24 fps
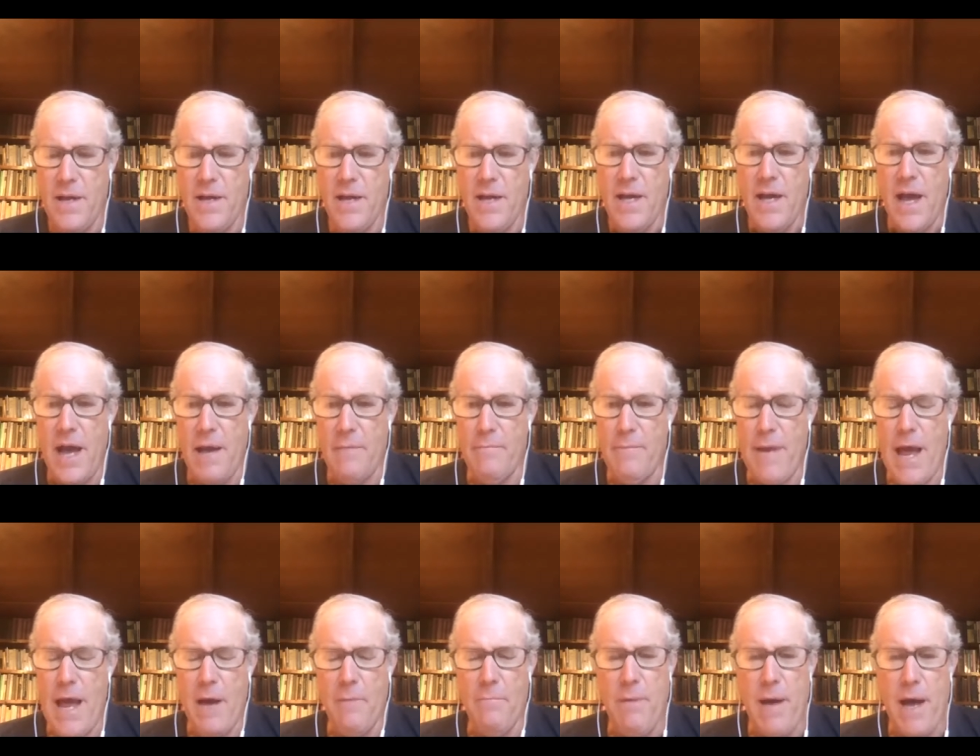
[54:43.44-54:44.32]
I'm
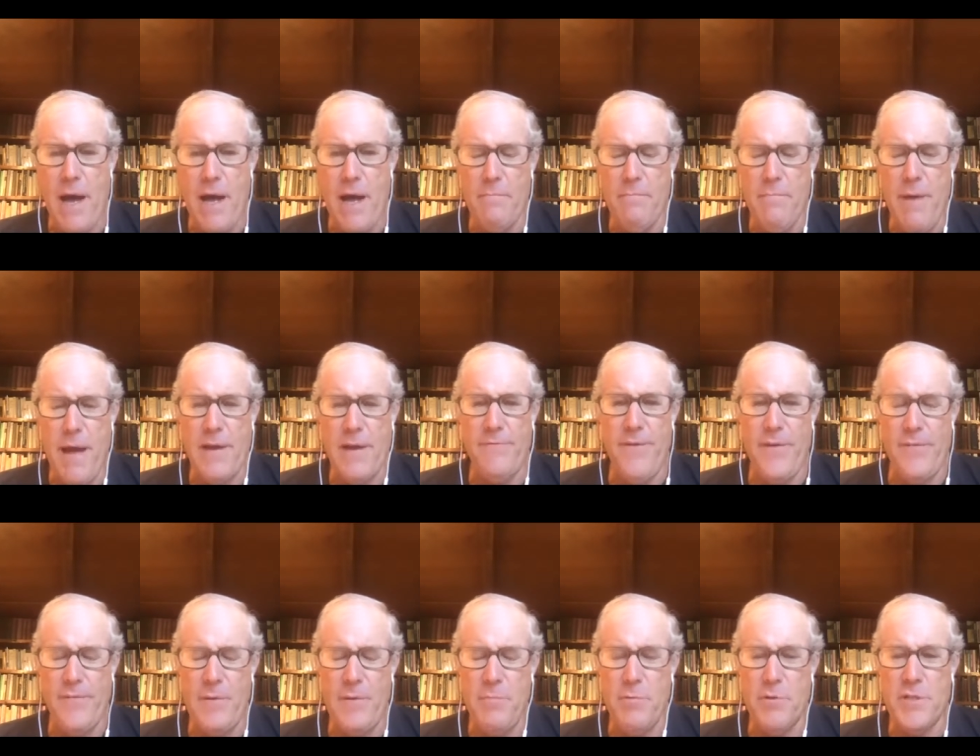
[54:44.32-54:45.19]
now about about a
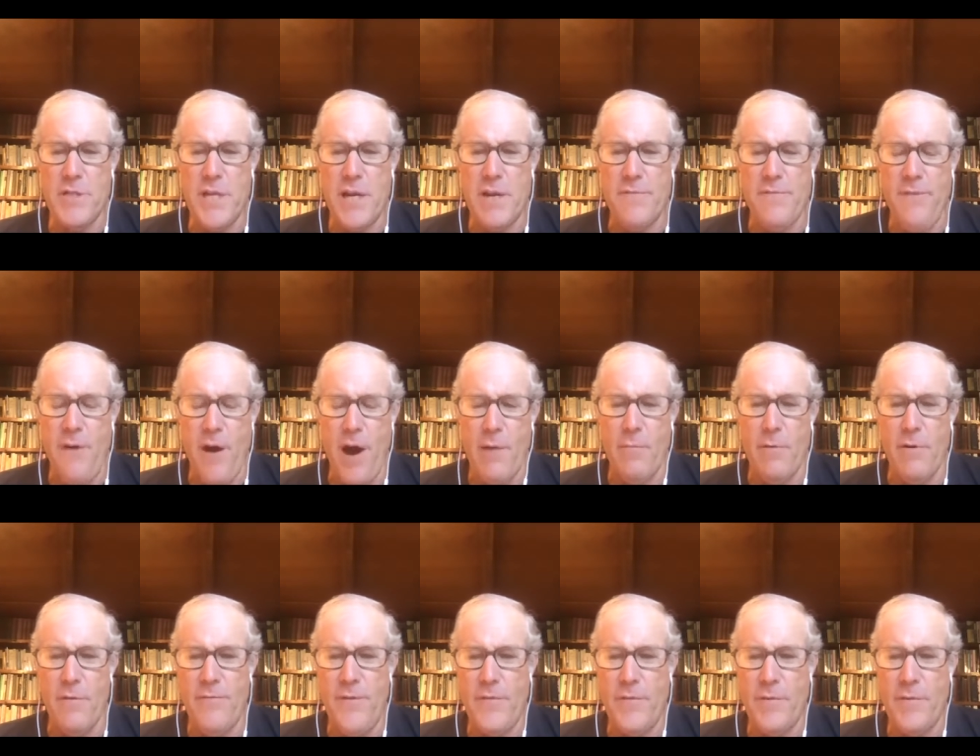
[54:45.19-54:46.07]
50% farmer,
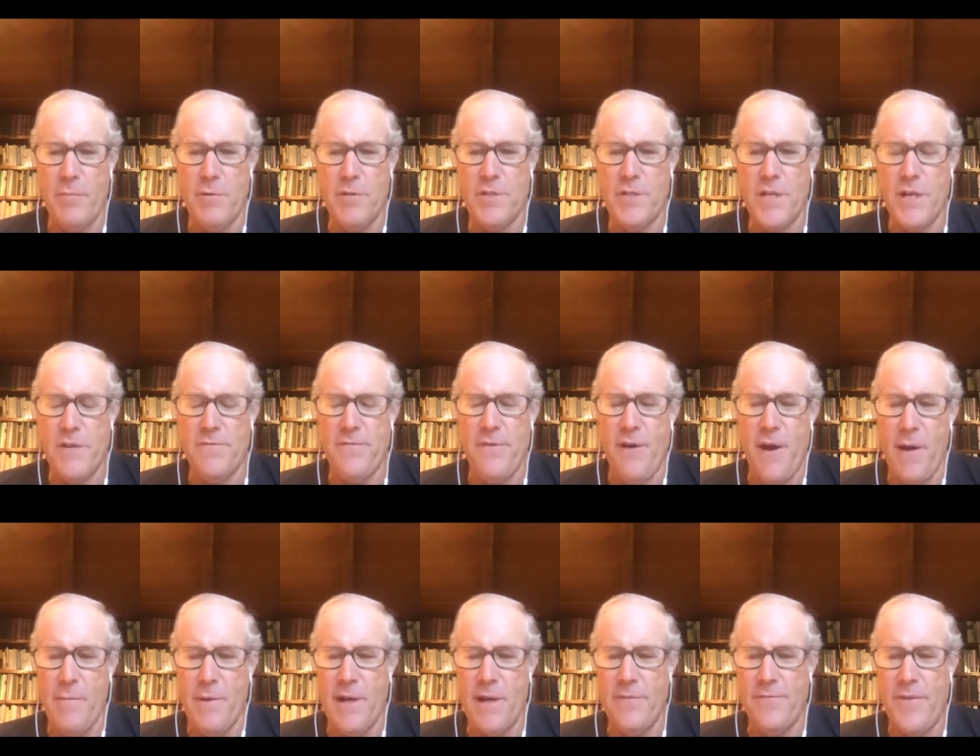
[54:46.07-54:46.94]
50%
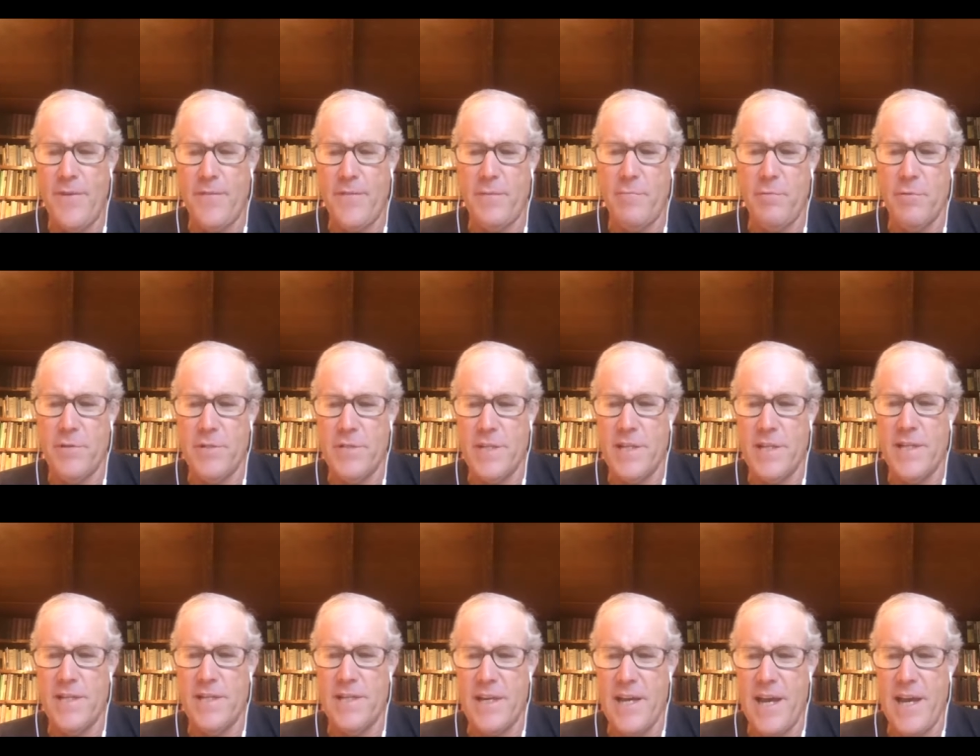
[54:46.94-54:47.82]
farming, and 50%
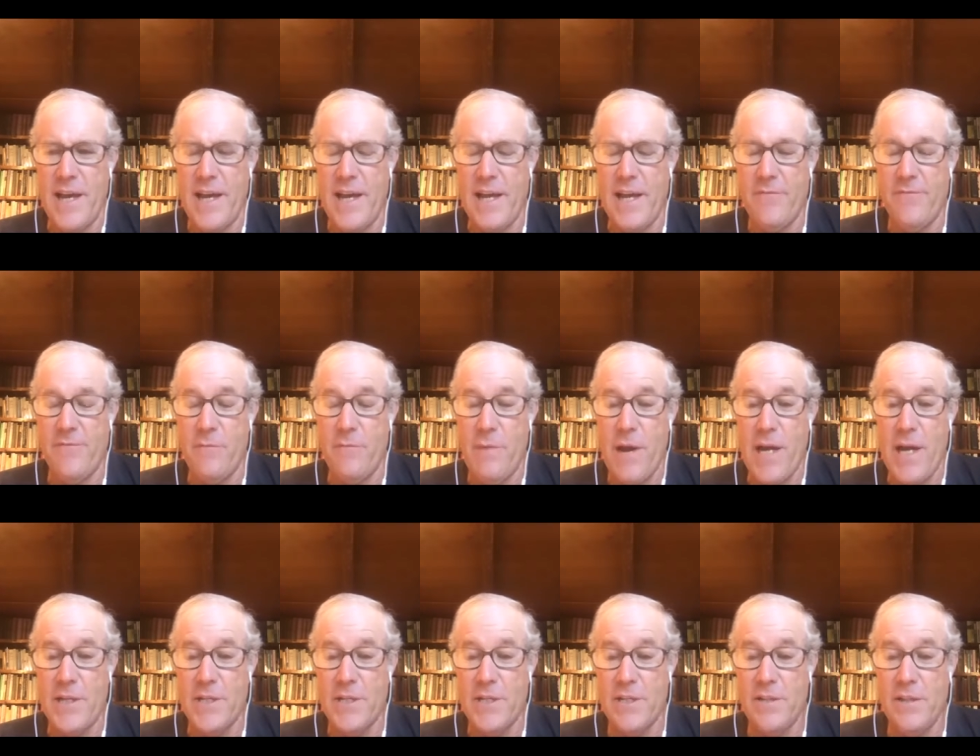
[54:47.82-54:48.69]
uh,
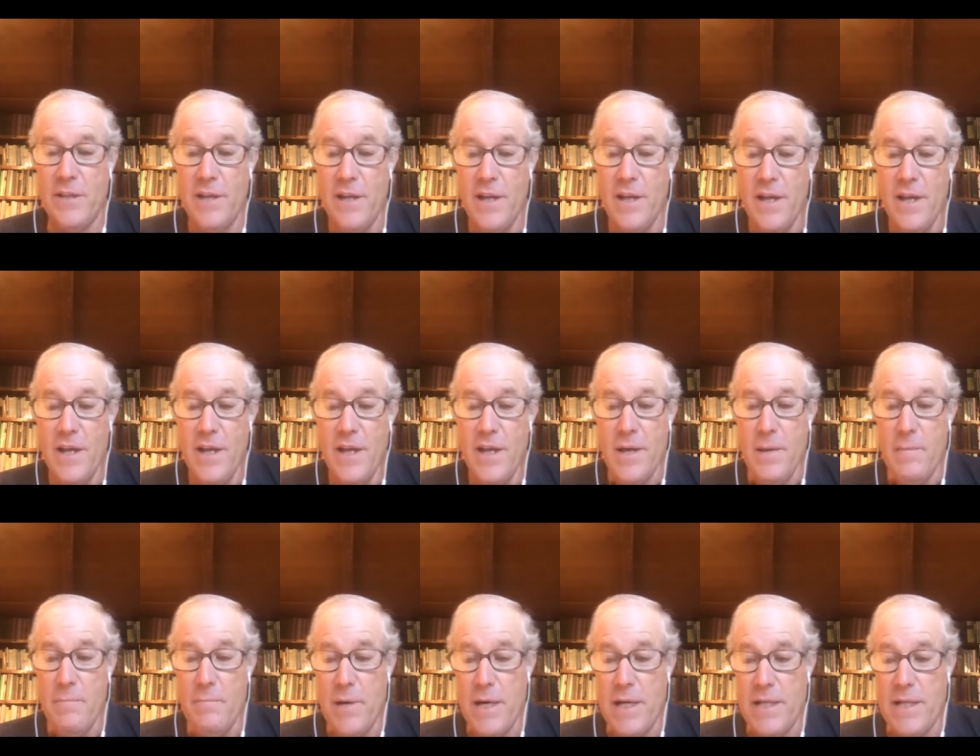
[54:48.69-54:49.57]
informational.
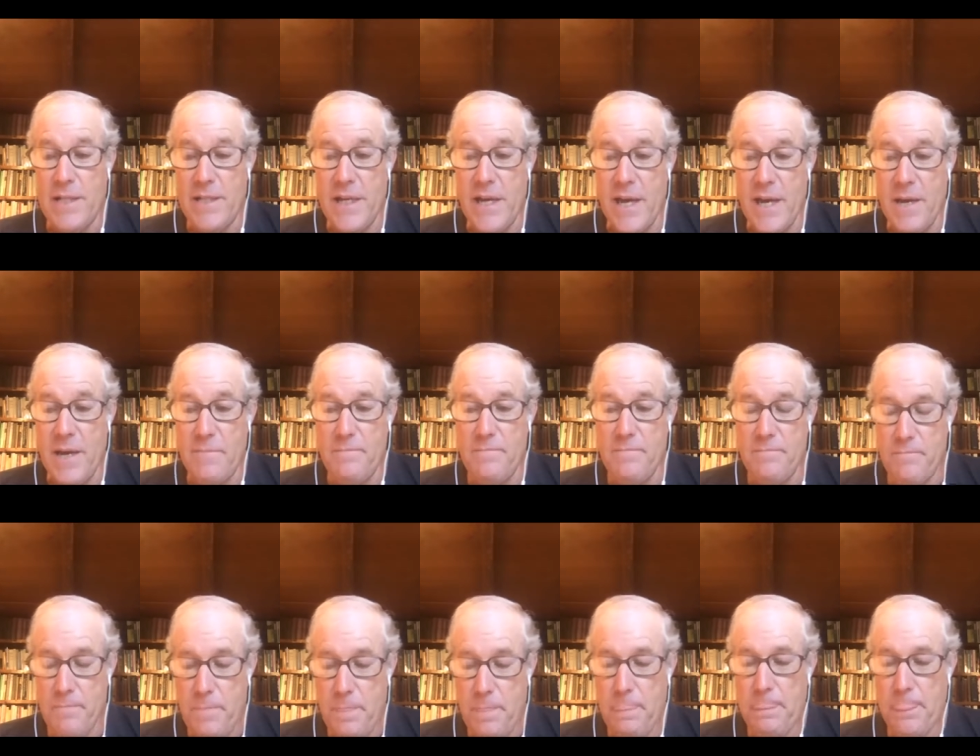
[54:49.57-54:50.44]
But um,
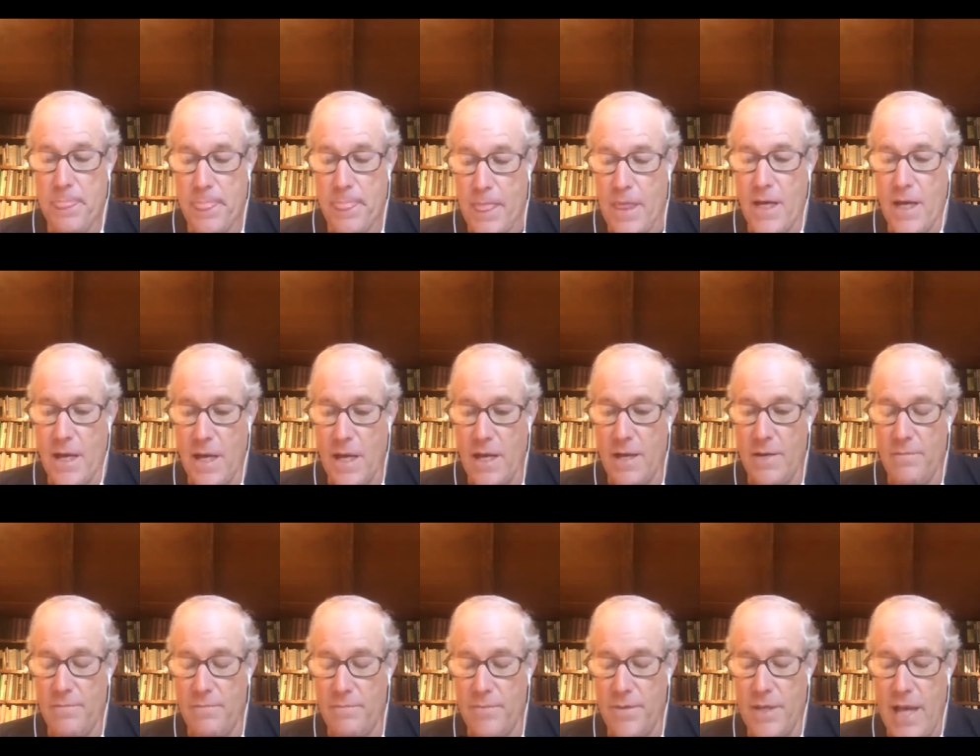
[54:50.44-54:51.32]
uh,
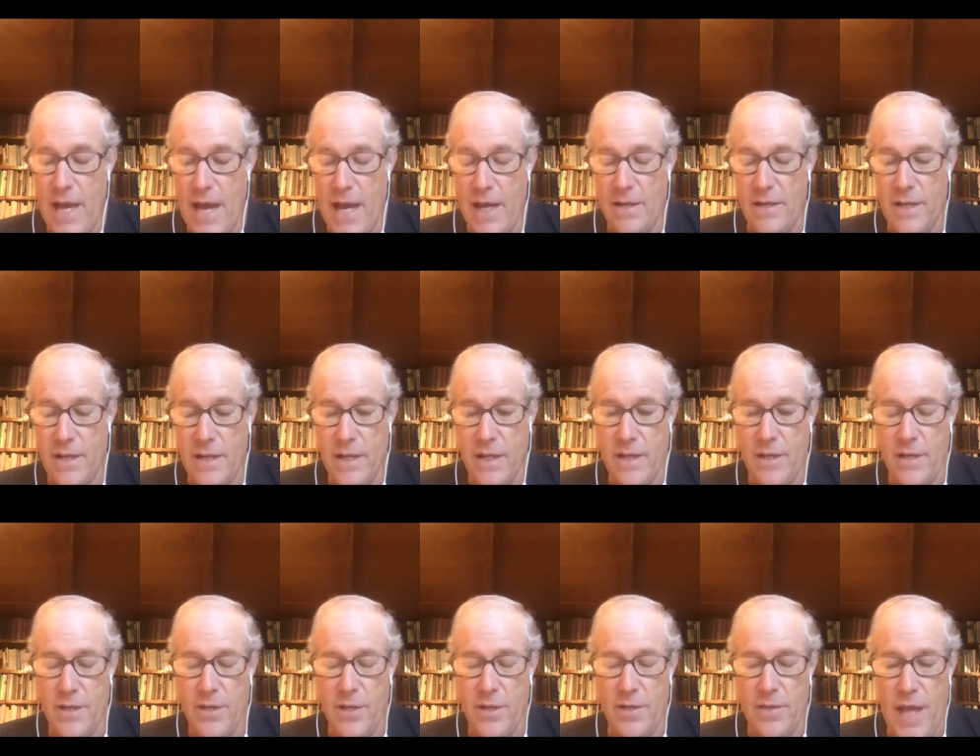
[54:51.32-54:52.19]
yeah,
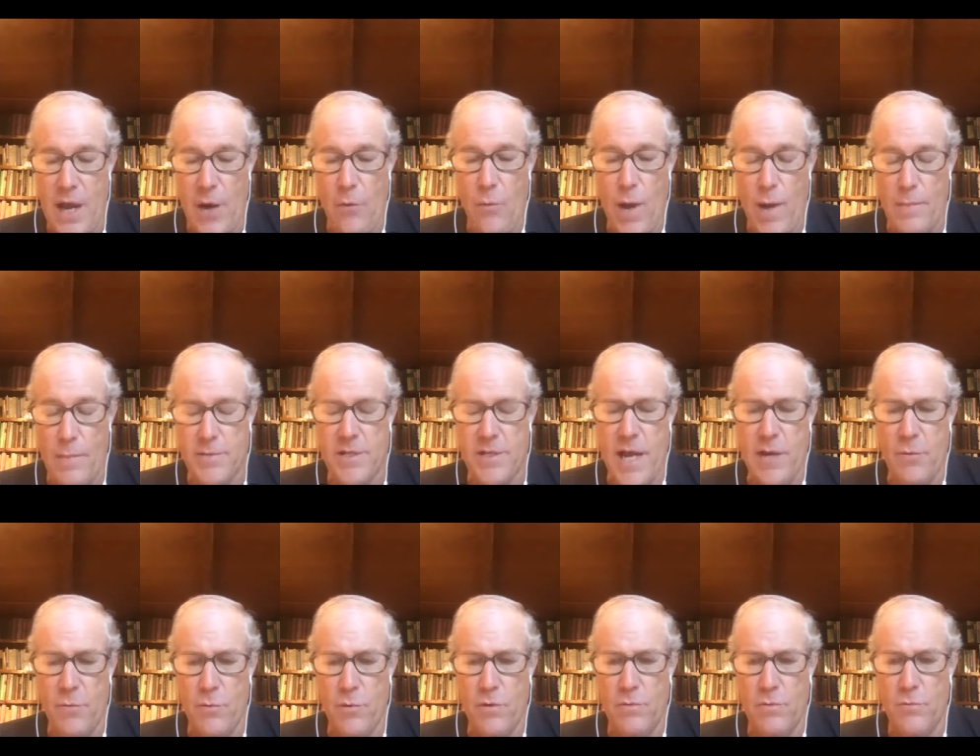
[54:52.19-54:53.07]
that website
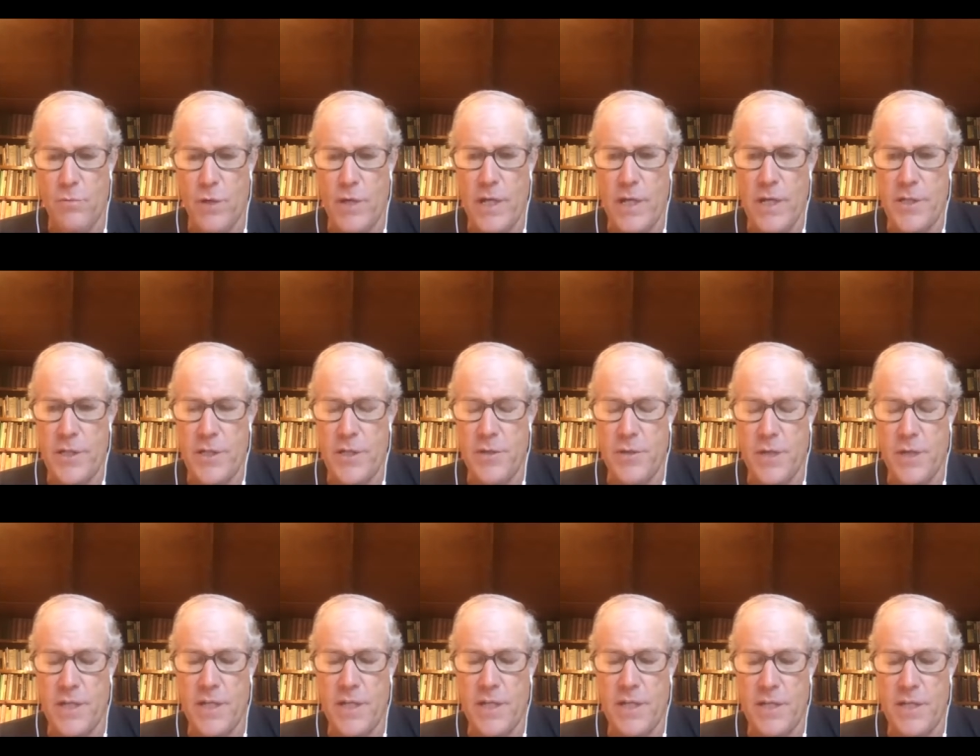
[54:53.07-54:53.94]
will will get you
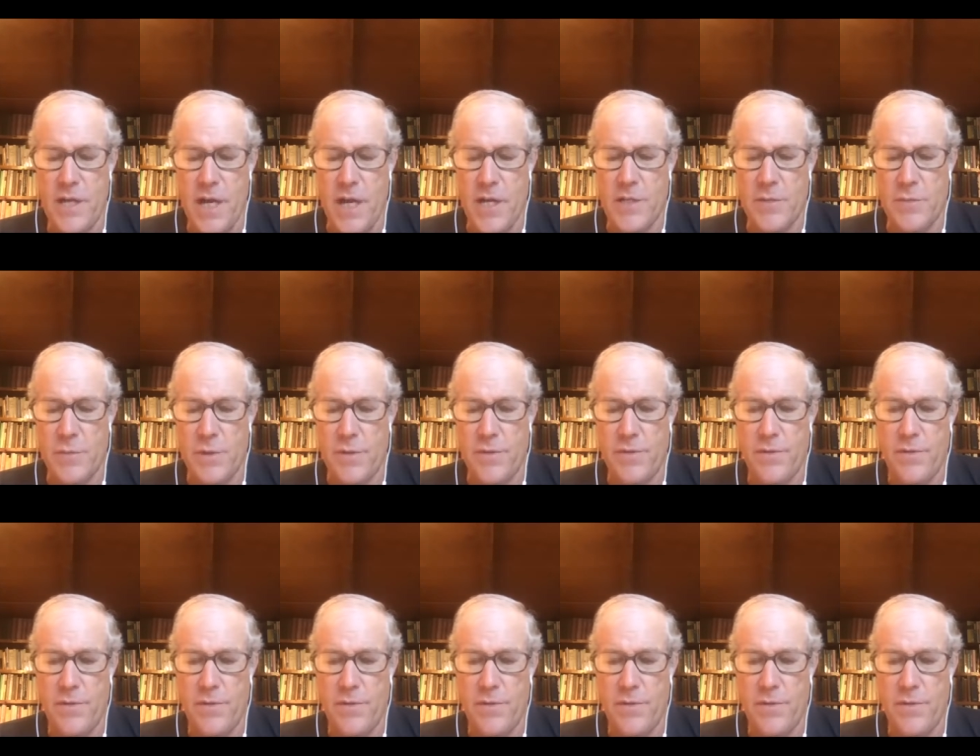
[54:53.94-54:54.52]
in touch with